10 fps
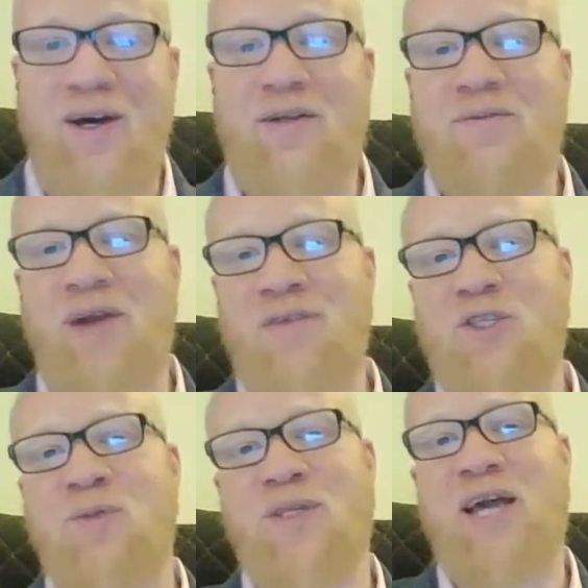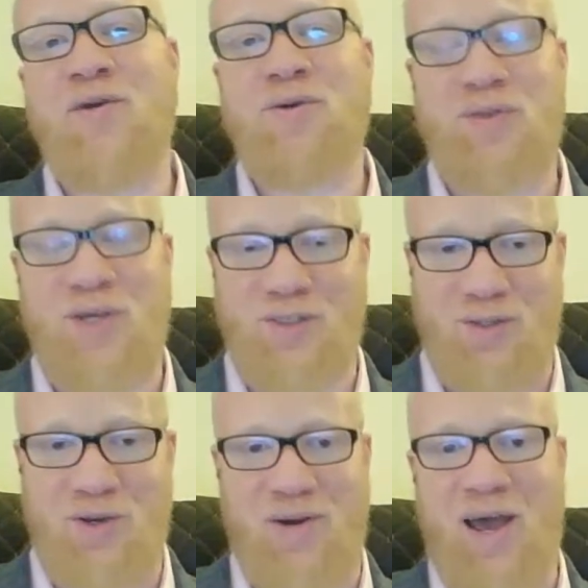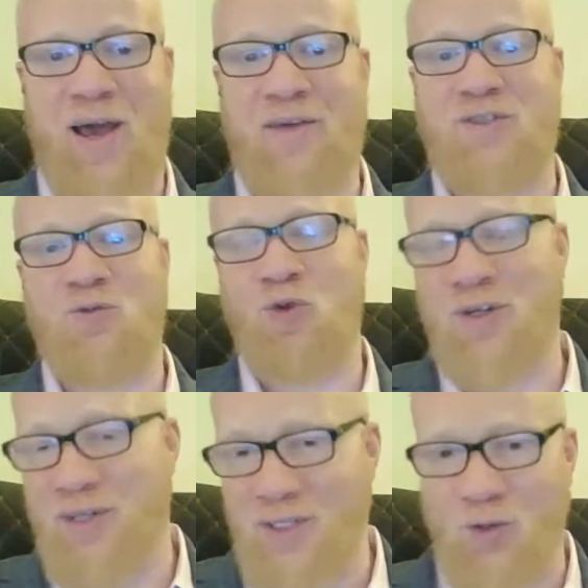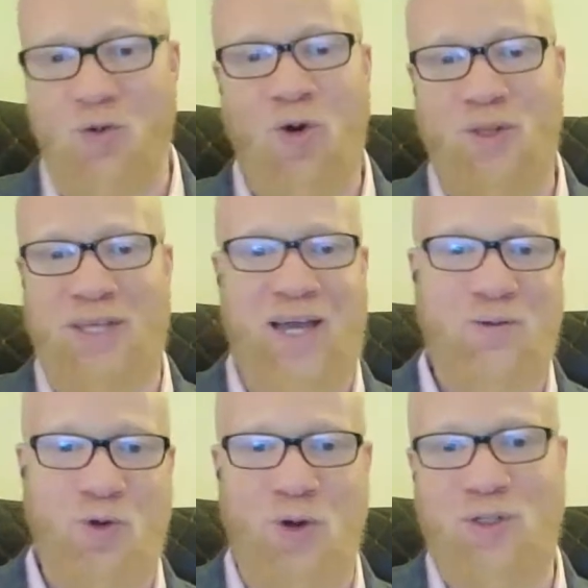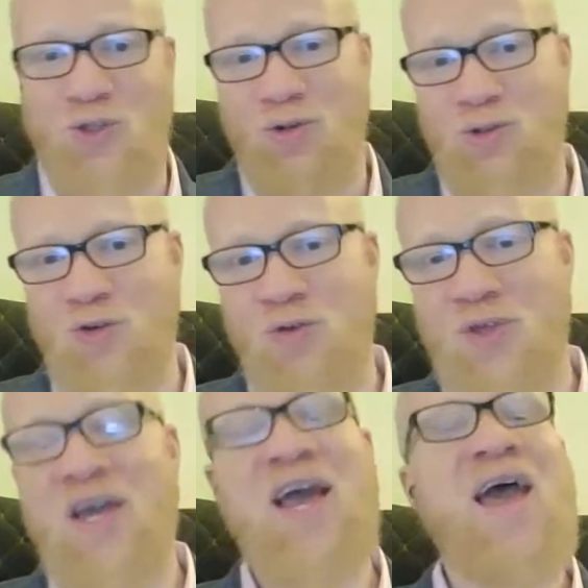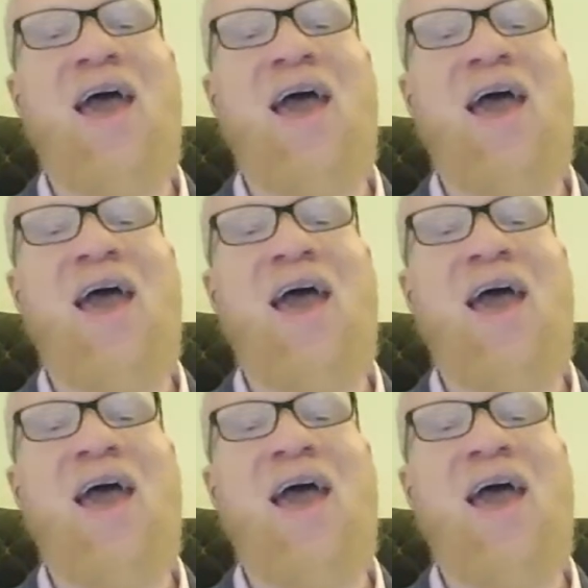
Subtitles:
done rather spectacular things in their lives and won this award and that award and so on and so forth.